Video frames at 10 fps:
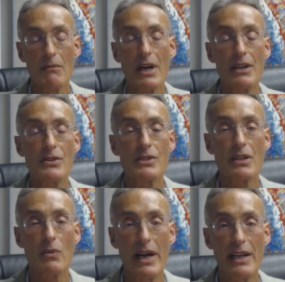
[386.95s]
By
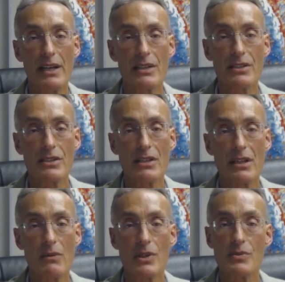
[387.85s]
using Radius,
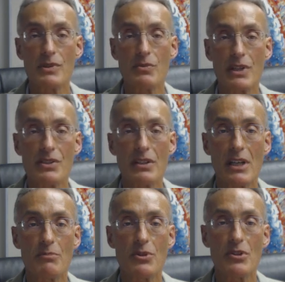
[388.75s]
which was recently
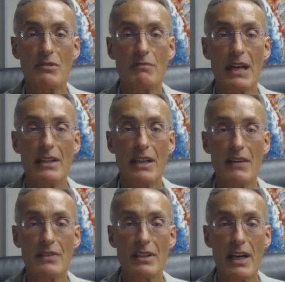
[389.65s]
approved by the
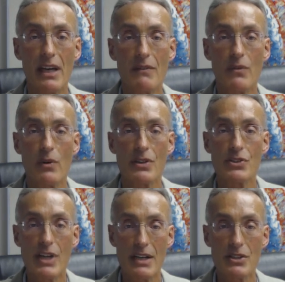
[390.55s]
FDA for
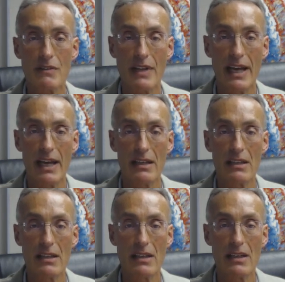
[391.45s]
injection of the hand,